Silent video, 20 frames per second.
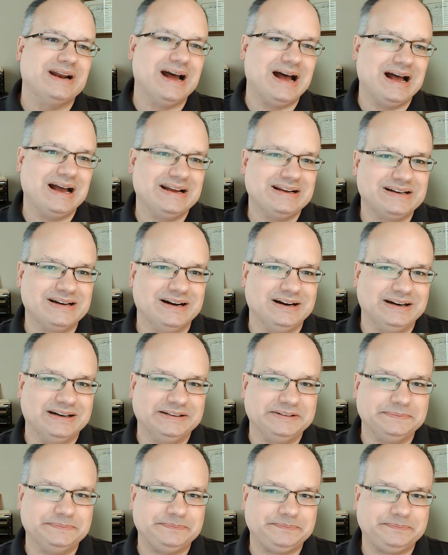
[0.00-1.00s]

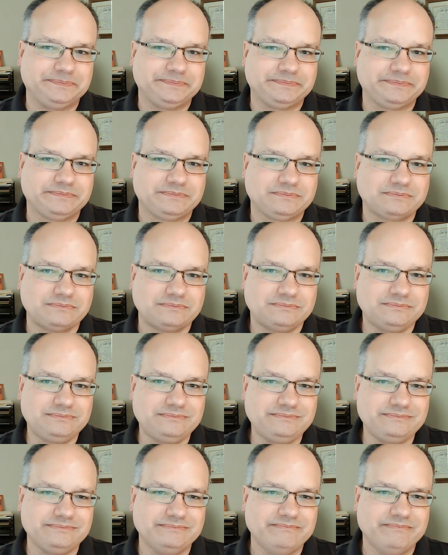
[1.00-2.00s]
icon.
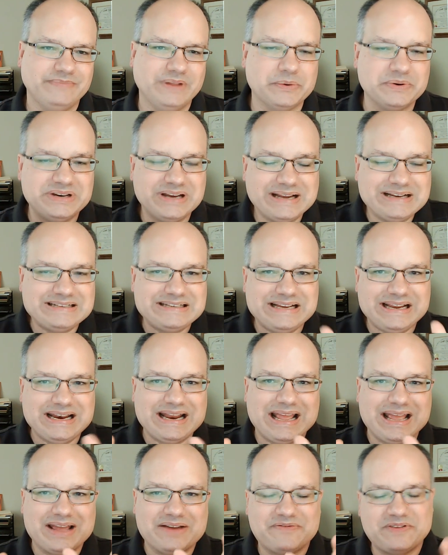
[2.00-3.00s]
Now in nineteen
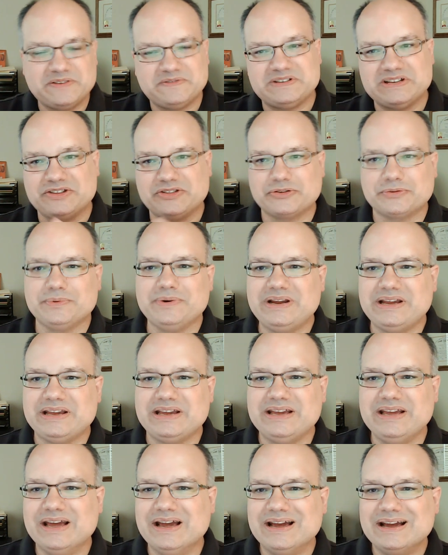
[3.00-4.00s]

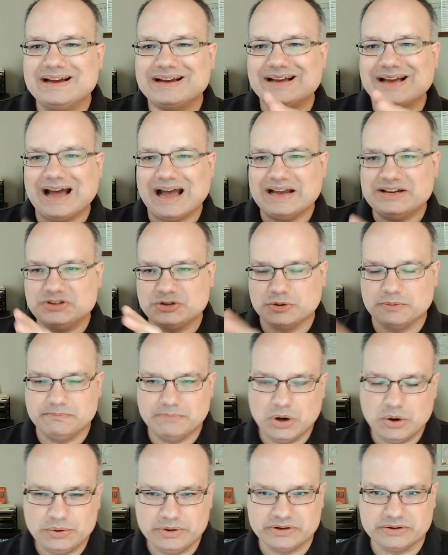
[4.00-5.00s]
fifty-three, Kaiser
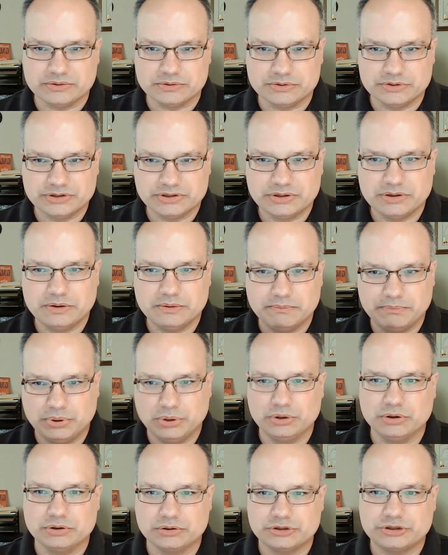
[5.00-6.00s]
Motors
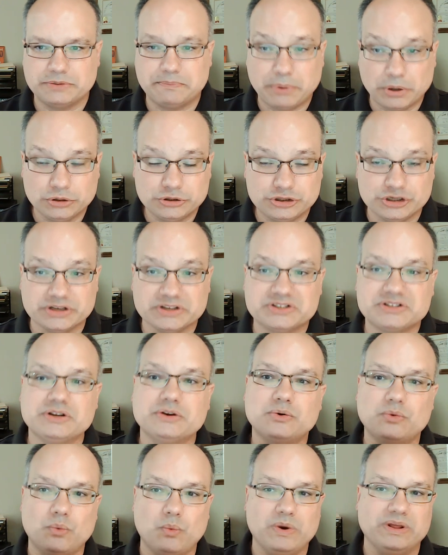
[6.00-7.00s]
pushed, purchased
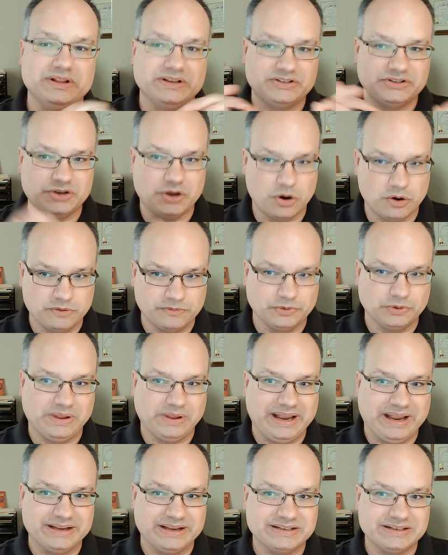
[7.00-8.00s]
Willys
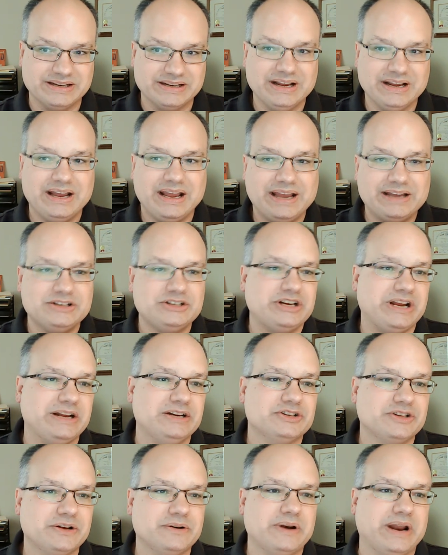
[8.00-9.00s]
Overland and
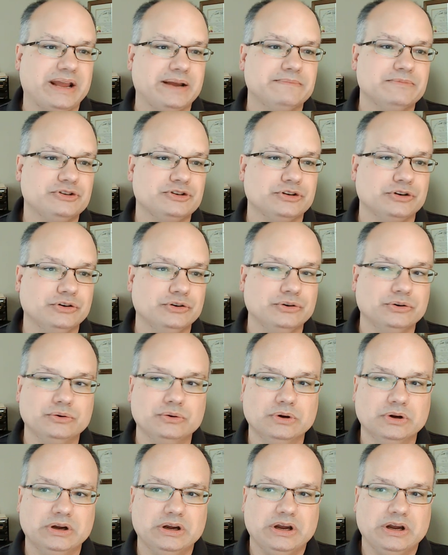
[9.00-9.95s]
changed their name to,